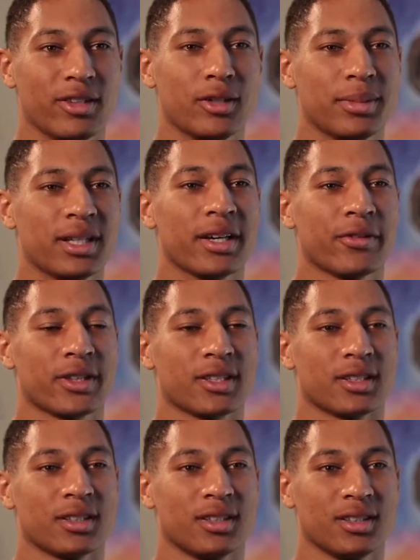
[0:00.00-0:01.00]
a little bit of
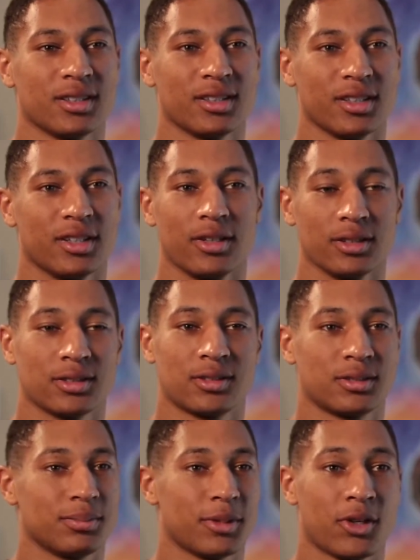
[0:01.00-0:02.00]
everything. You know,
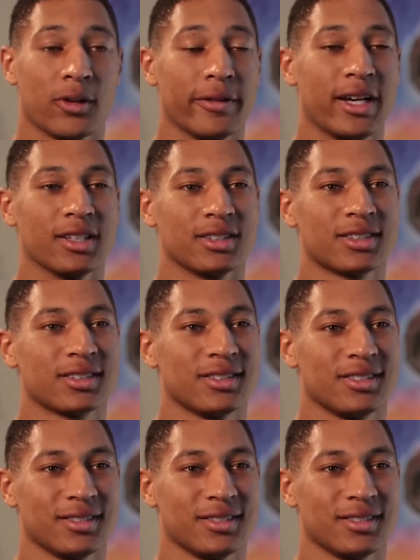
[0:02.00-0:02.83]
it's Corvallis.